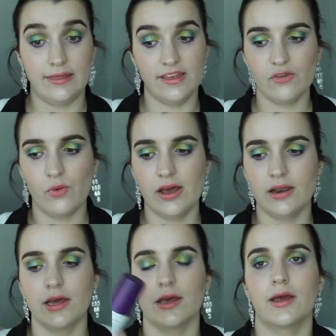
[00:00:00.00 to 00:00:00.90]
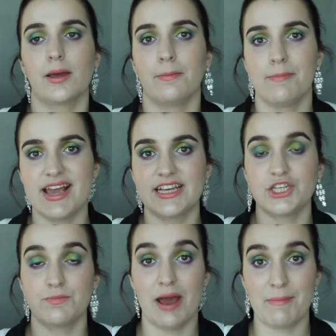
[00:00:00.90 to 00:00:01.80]
This one
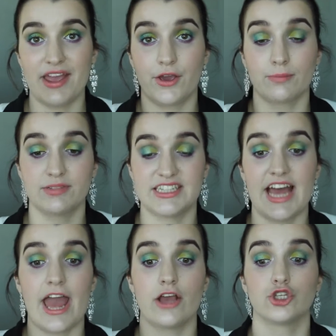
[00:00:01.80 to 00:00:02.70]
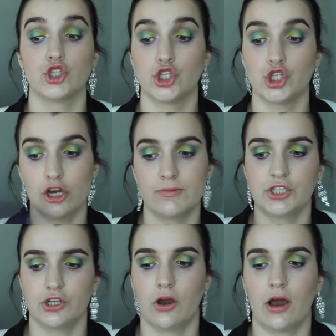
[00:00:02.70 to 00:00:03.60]
makes my makeup stay so
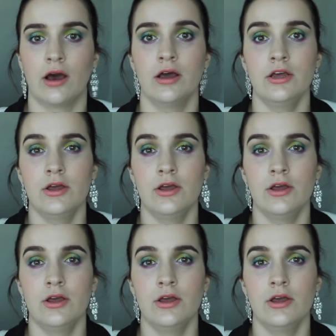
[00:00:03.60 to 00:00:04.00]
much longer.